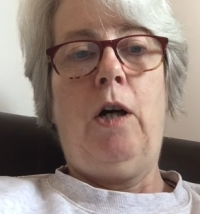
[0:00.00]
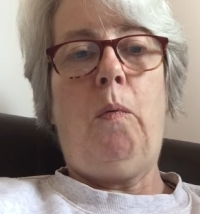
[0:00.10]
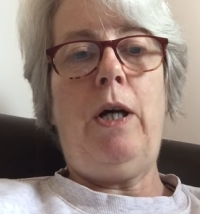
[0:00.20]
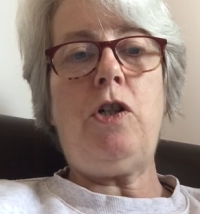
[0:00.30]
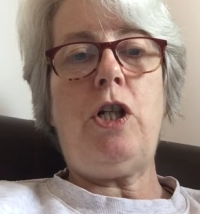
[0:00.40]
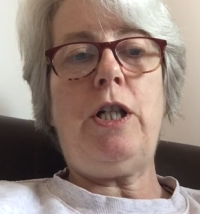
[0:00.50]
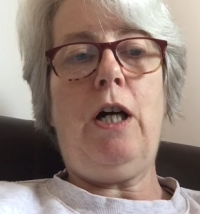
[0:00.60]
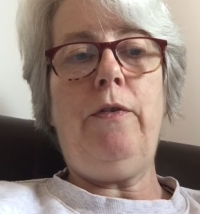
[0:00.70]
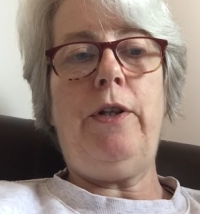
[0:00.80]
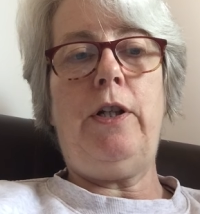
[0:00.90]
When she
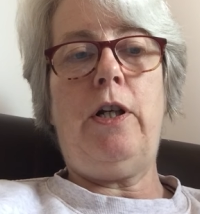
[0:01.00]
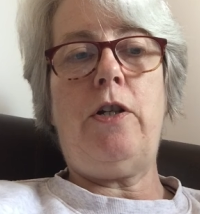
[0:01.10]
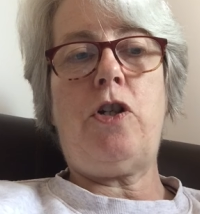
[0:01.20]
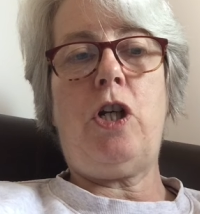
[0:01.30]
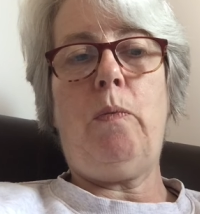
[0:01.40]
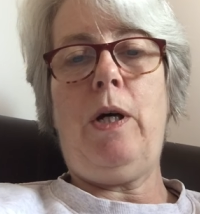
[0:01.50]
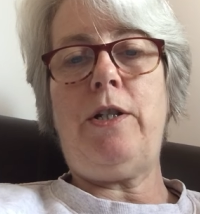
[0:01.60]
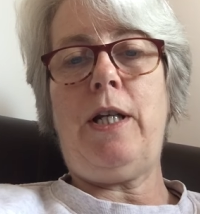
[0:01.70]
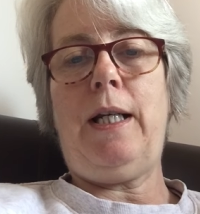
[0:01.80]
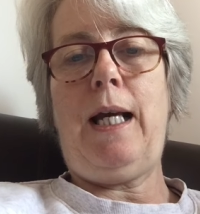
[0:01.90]
told the nurse she
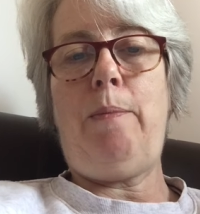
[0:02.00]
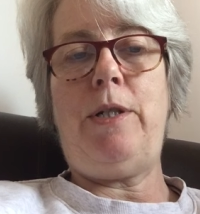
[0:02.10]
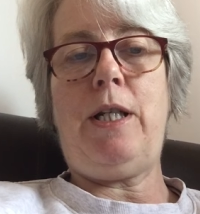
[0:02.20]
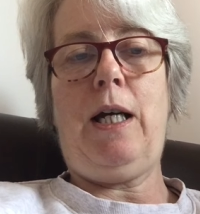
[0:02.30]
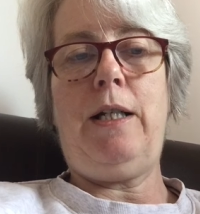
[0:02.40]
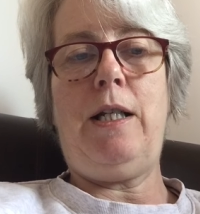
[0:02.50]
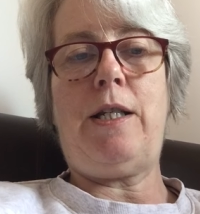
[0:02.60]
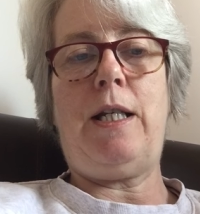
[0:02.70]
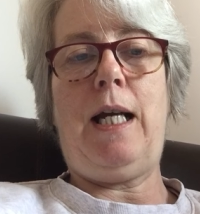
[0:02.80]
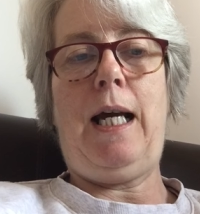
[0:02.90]
once had
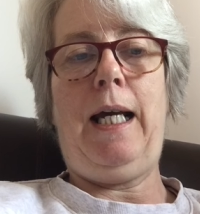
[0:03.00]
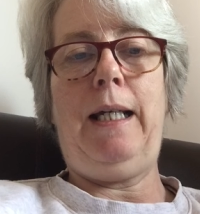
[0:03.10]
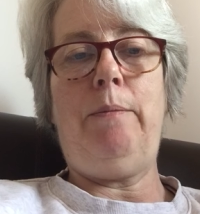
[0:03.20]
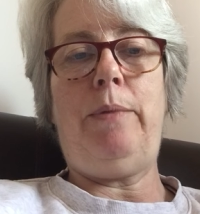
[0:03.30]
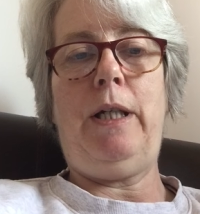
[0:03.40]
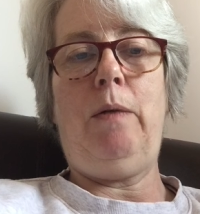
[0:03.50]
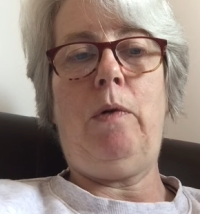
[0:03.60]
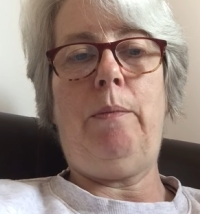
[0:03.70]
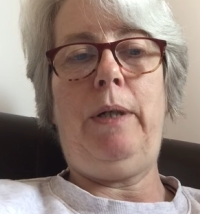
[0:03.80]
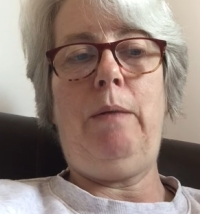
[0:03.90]
hepatitis in A and B
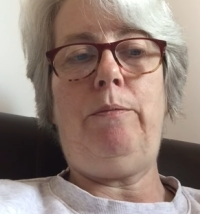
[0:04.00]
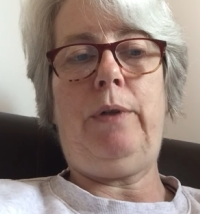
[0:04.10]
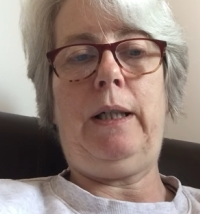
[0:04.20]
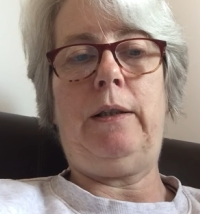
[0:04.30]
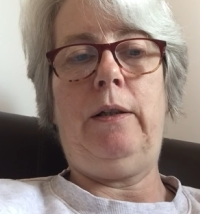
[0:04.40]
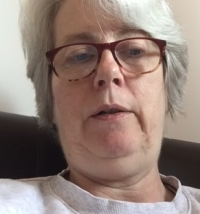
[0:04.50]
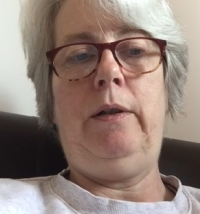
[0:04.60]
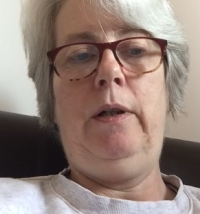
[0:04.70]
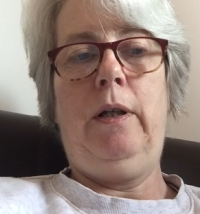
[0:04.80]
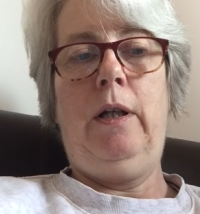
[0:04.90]
while being pregnant,
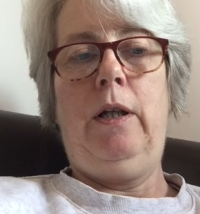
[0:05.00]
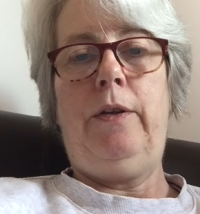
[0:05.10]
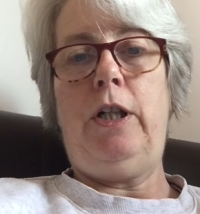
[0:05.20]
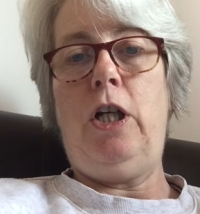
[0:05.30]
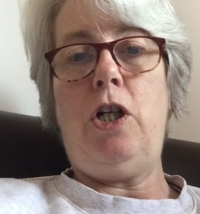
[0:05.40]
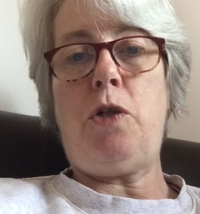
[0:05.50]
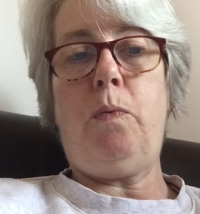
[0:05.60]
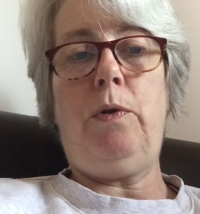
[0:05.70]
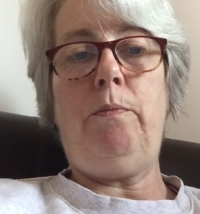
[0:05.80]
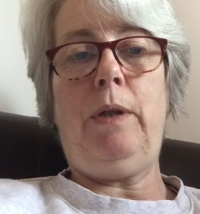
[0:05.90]
the nurse
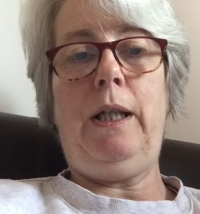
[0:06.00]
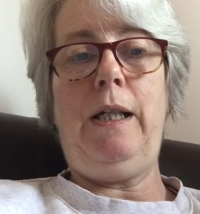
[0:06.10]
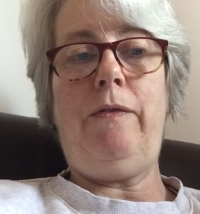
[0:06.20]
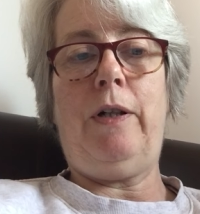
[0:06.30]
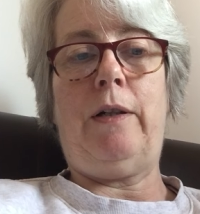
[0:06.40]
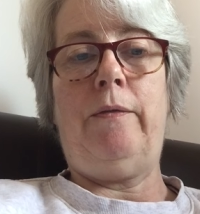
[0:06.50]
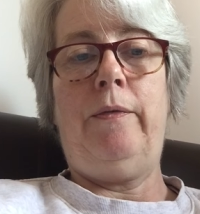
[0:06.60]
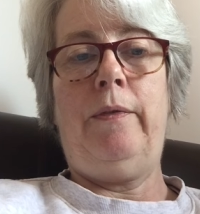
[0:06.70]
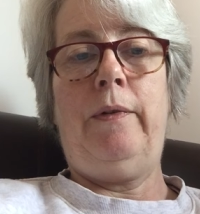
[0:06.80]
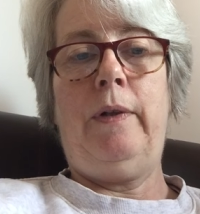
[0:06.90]
wouldn't believe her
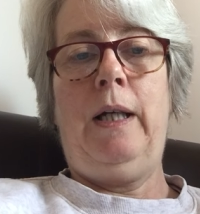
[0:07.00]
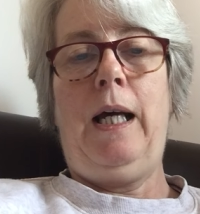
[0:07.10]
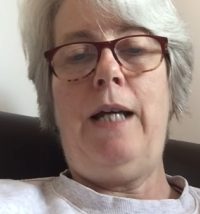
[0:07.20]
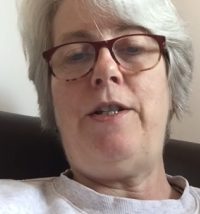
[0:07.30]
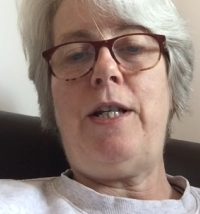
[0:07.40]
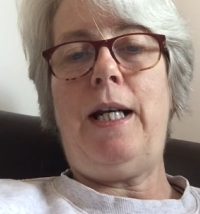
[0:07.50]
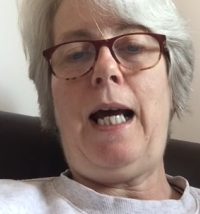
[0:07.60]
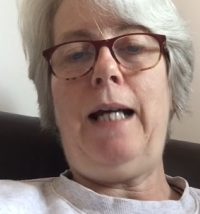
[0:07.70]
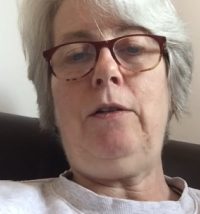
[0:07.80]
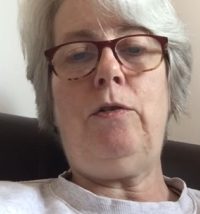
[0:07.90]
and said
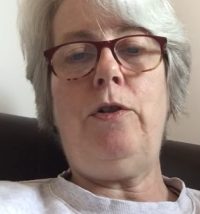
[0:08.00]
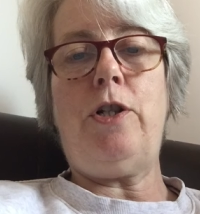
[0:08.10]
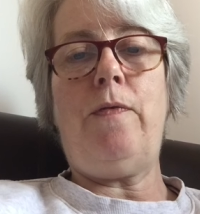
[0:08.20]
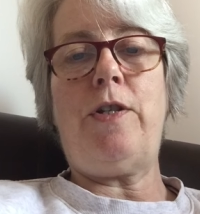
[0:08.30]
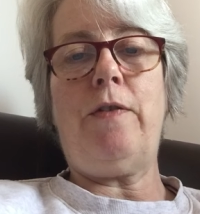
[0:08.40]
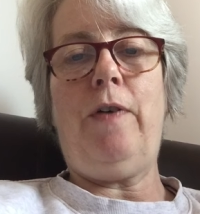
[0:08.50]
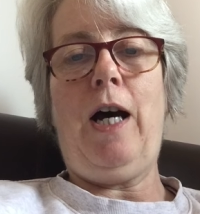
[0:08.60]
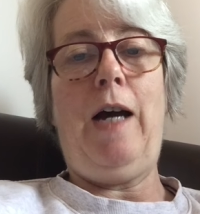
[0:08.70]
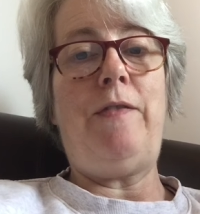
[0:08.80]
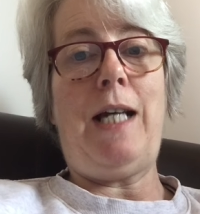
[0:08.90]
Anne couldn't have
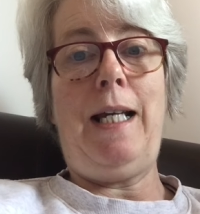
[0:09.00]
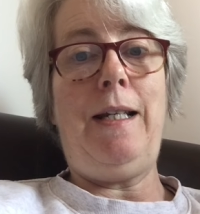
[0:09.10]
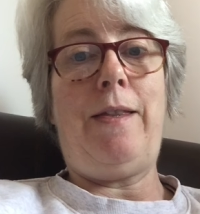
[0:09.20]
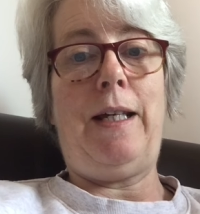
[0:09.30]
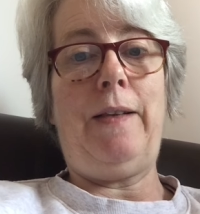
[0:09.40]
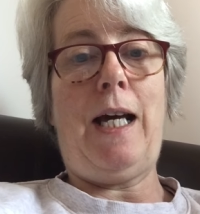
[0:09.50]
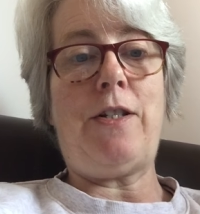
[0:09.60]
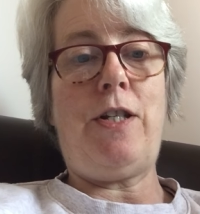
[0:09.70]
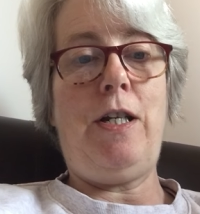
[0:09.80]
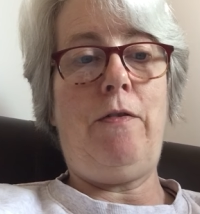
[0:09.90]
survived anything that
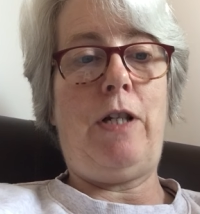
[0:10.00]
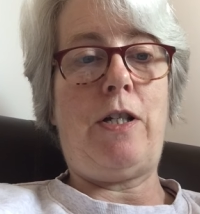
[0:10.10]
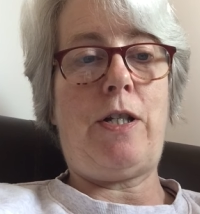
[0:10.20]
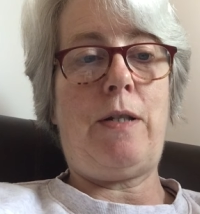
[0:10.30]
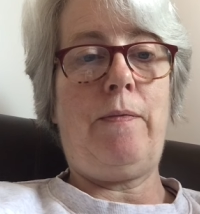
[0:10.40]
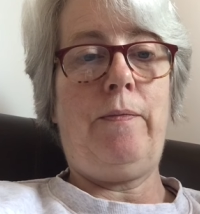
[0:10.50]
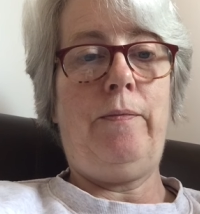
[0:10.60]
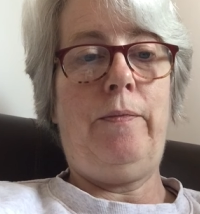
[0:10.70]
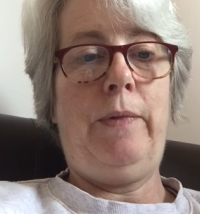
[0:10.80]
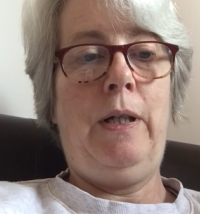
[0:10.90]
serious.
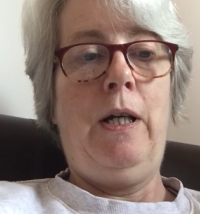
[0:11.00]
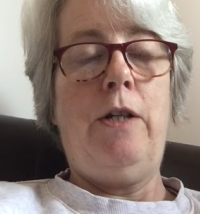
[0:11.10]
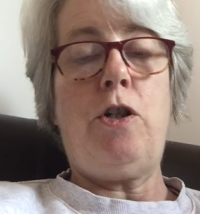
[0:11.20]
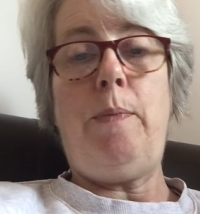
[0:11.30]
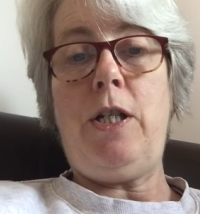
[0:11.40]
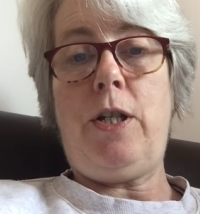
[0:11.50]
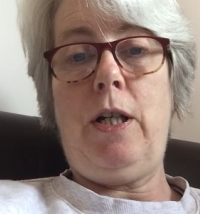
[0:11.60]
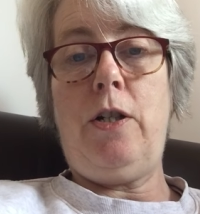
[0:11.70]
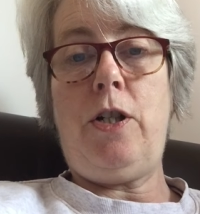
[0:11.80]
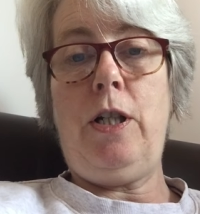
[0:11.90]
To be
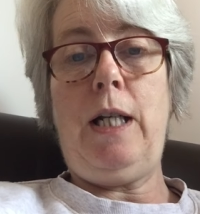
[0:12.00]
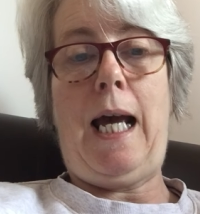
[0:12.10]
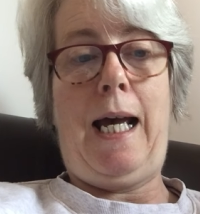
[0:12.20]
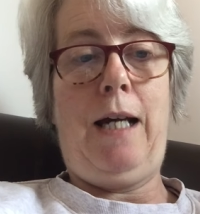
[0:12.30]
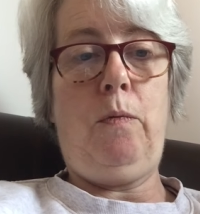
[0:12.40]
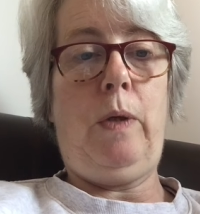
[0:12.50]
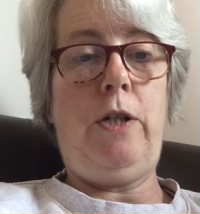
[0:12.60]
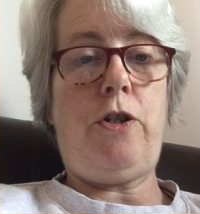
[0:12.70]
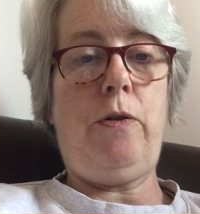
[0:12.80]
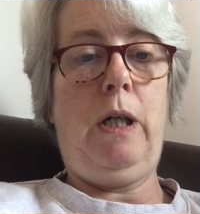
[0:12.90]
certain, Anne
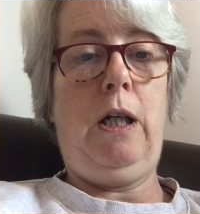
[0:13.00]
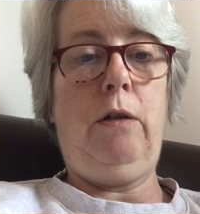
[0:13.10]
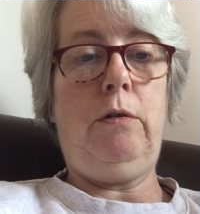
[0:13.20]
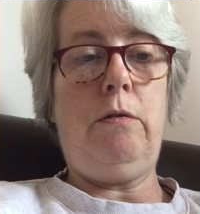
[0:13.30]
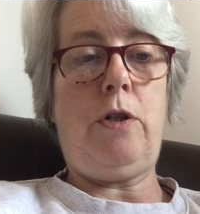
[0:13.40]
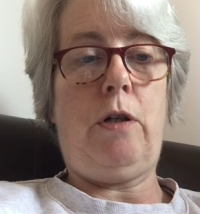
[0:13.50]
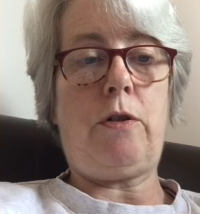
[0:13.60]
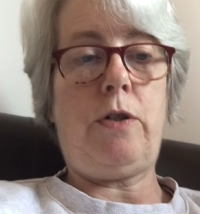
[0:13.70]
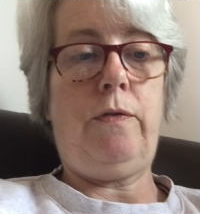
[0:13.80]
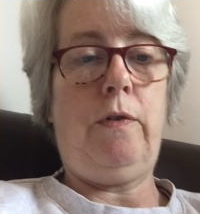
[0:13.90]
went to her local
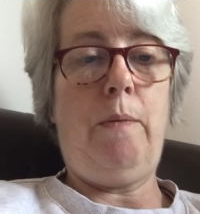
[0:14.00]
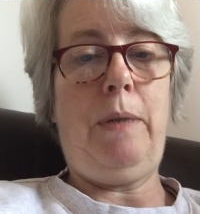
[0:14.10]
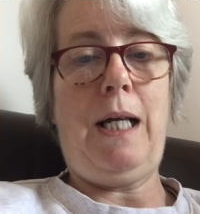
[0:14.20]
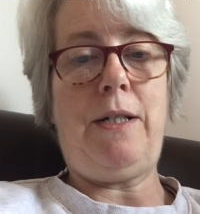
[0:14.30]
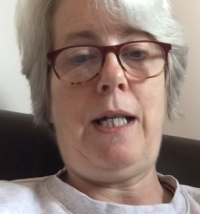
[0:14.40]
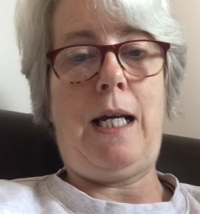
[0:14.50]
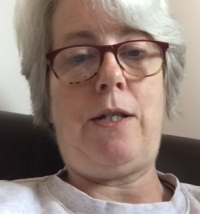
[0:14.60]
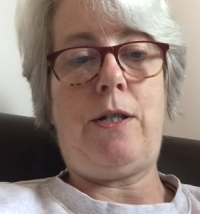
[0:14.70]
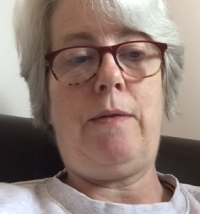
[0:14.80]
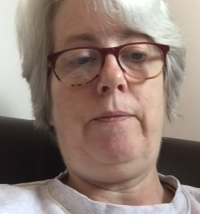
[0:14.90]
doctor for a blood
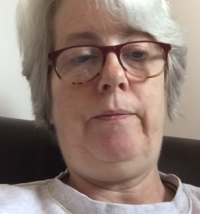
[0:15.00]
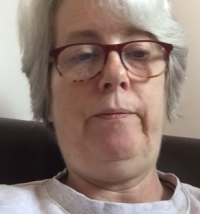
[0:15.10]
test.